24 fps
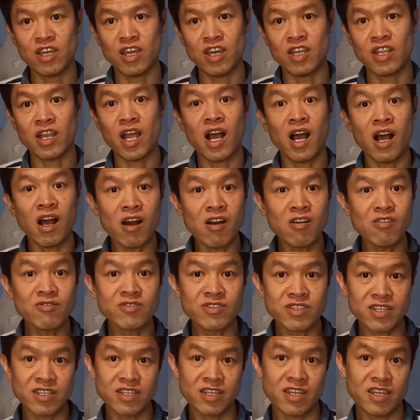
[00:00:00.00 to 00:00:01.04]
And
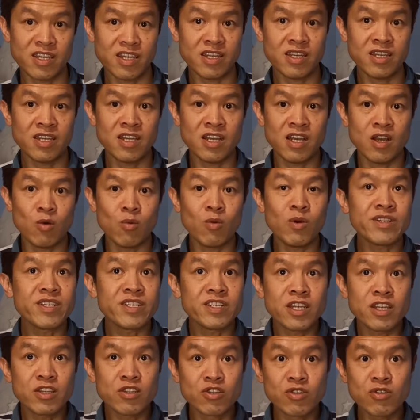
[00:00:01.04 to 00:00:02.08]
what did
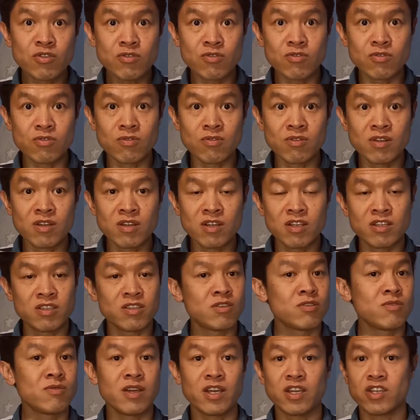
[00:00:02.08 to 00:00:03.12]
they do
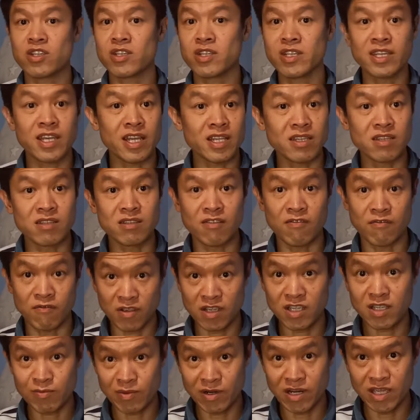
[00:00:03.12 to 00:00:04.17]
to actually get it in the
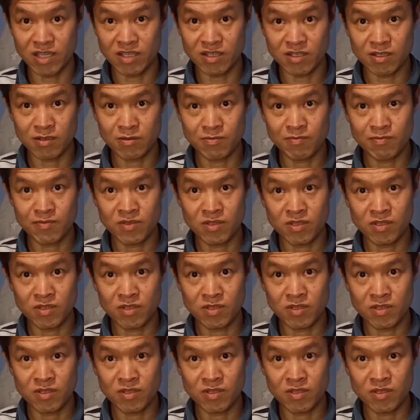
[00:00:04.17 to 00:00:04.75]
first place?